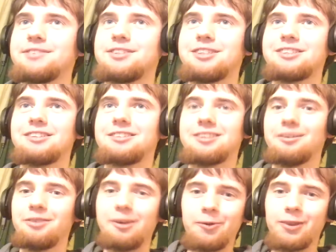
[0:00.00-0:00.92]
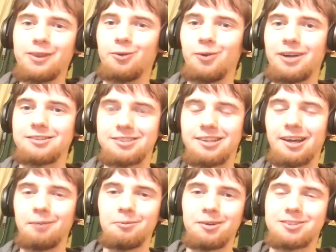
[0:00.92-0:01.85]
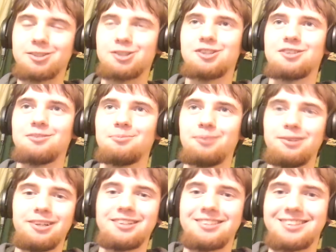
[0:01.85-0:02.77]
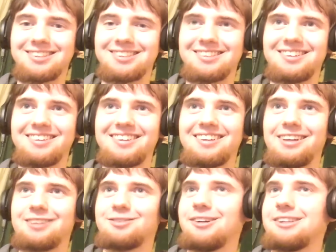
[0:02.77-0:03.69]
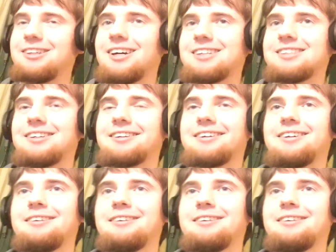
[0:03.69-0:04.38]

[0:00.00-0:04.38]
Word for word: Just something with the Grand Slam match, please. That's fantastic.